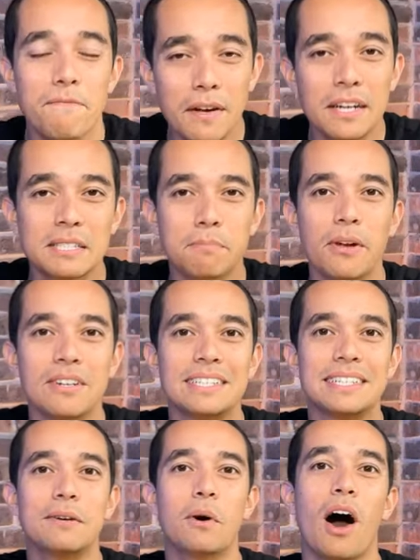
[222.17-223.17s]
first
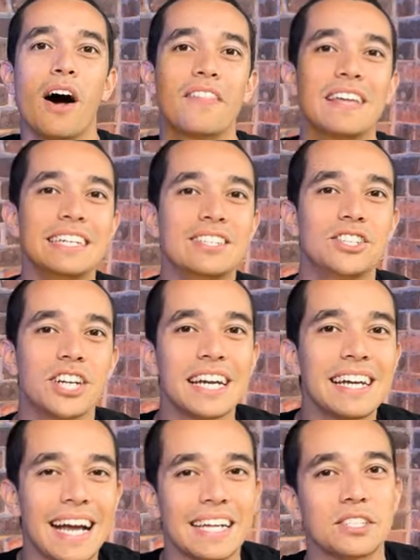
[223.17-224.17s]
bonus deal are these
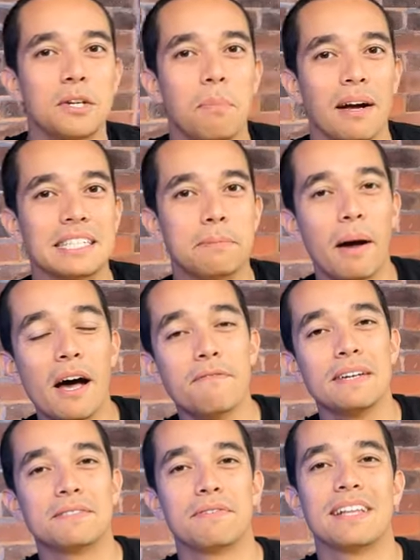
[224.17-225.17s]
chicken katsu bites,
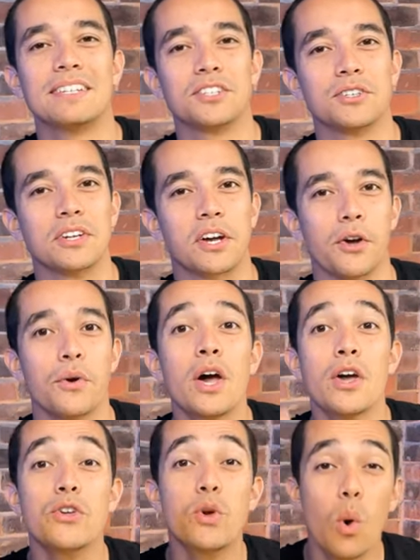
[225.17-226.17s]
perfect for lunch on the go.
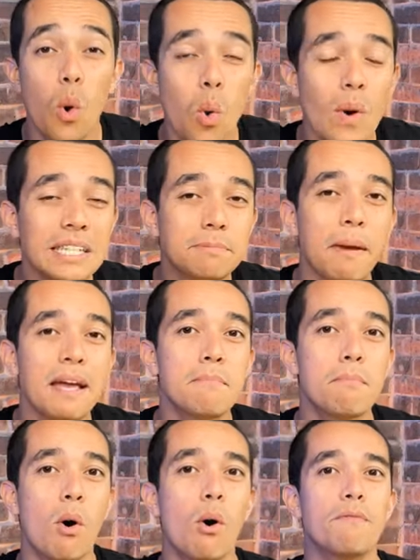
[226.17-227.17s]
You always pay
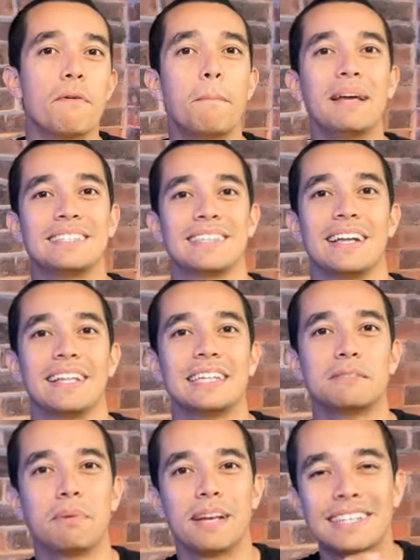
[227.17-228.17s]
more for bits like
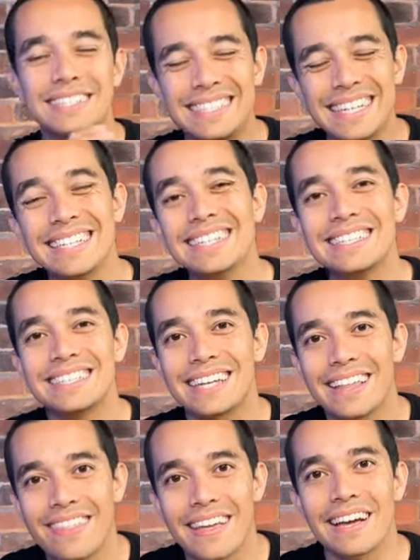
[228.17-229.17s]
this, but I didn't
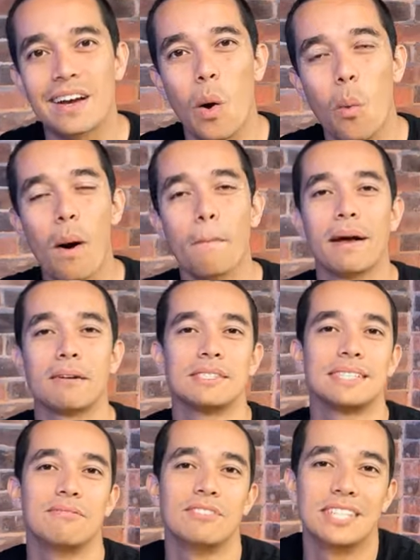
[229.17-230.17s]
think
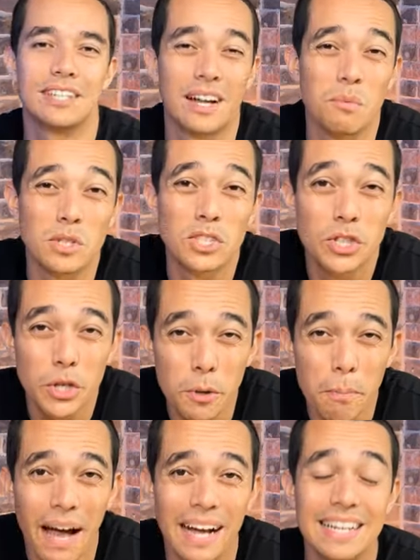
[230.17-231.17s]
£1.79 was too
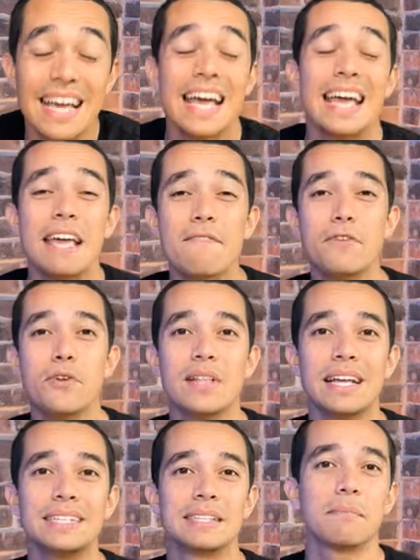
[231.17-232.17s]
bad if you
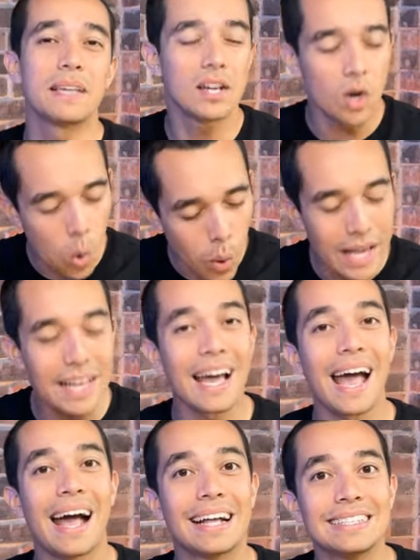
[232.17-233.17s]
need something quick
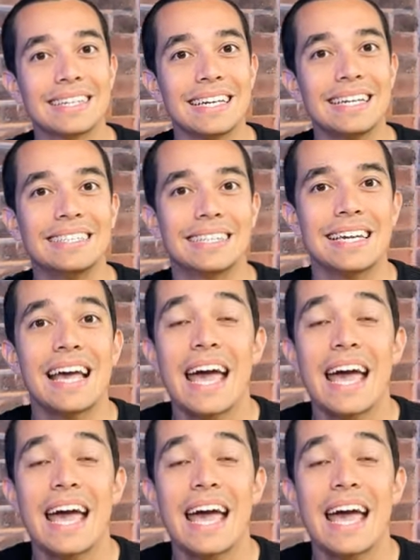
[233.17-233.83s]
and easy.